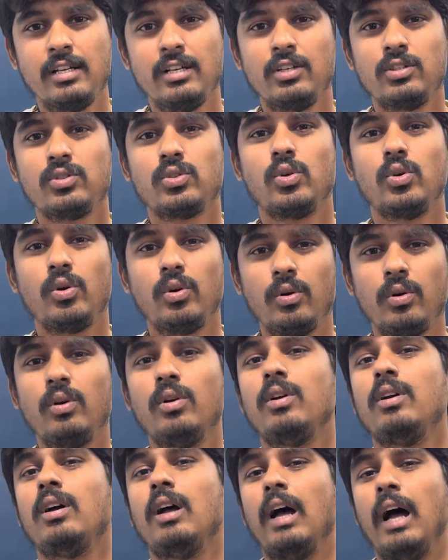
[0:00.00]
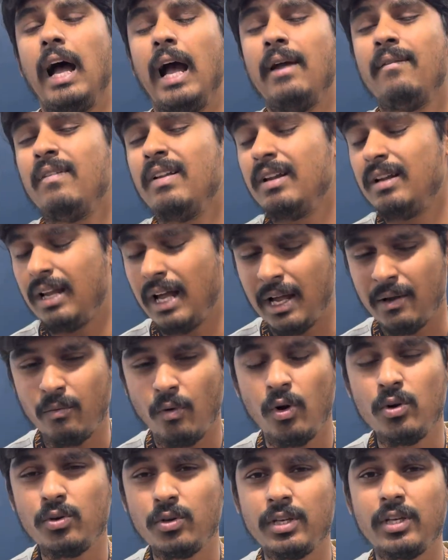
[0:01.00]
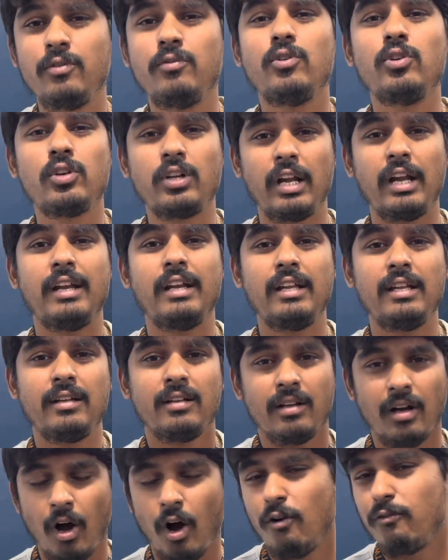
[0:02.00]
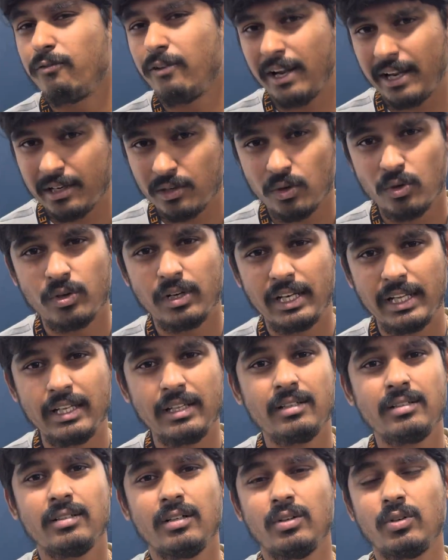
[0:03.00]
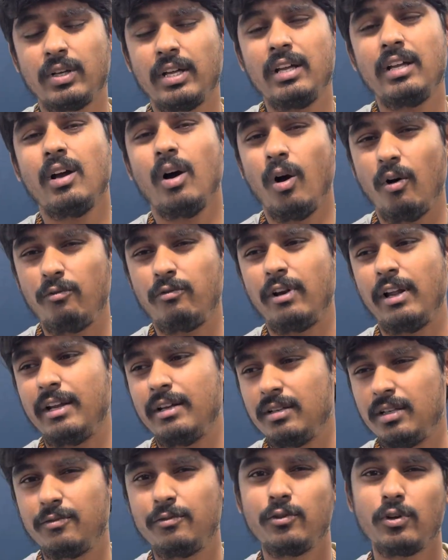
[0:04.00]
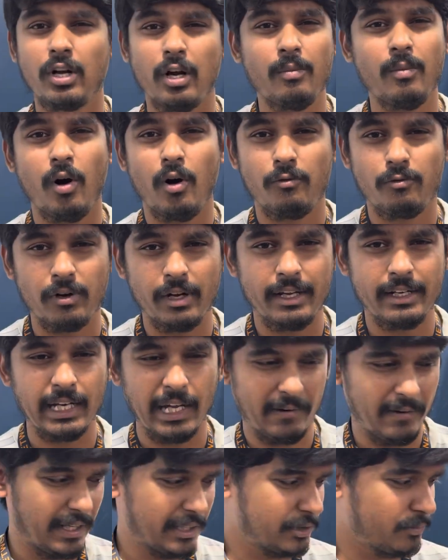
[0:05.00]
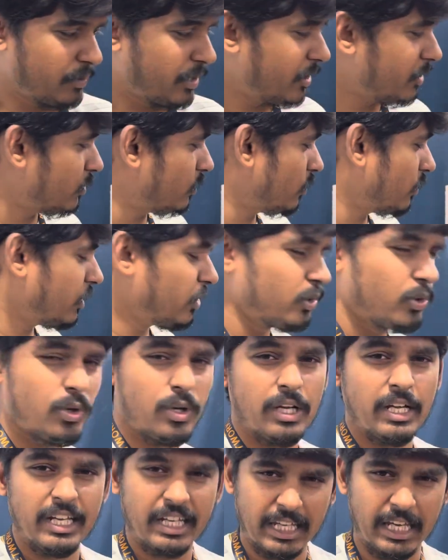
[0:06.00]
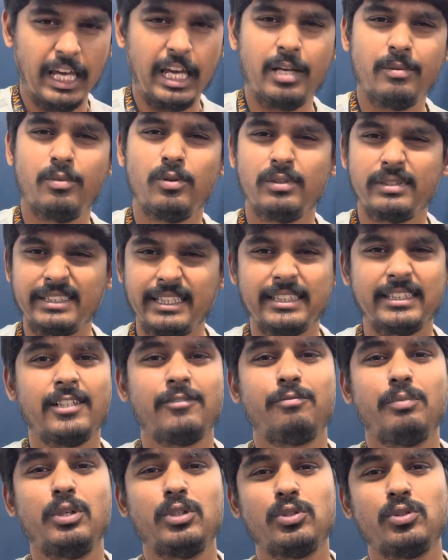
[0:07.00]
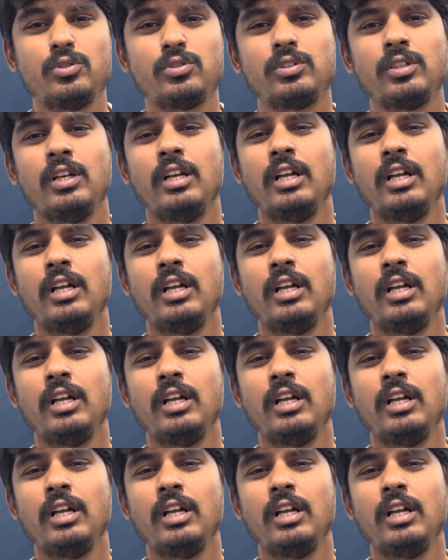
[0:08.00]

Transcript: so I want to give you training offline only. Okay, offline, if you come offline, I will explain you cables, SFP issues.